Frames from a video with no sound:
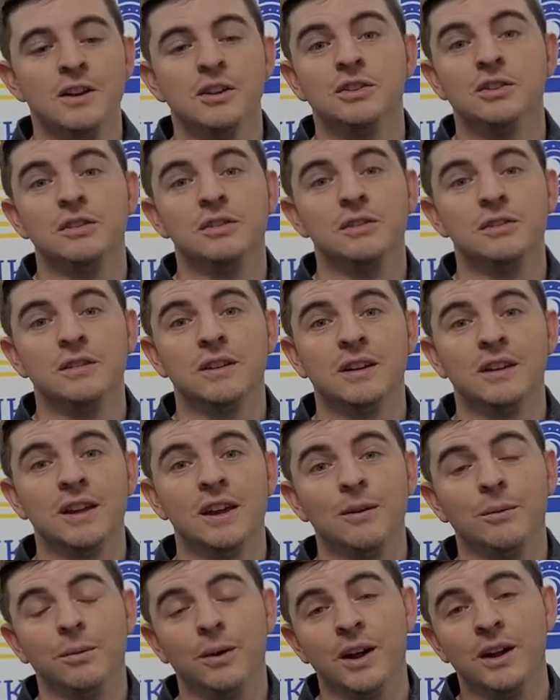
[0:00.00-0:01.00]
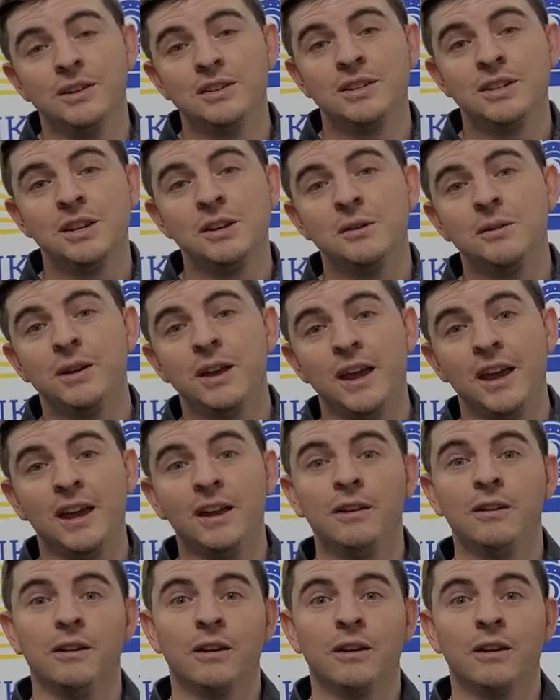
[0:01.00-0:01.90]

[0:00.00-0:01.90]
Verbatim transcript: So you could get one, two, eight,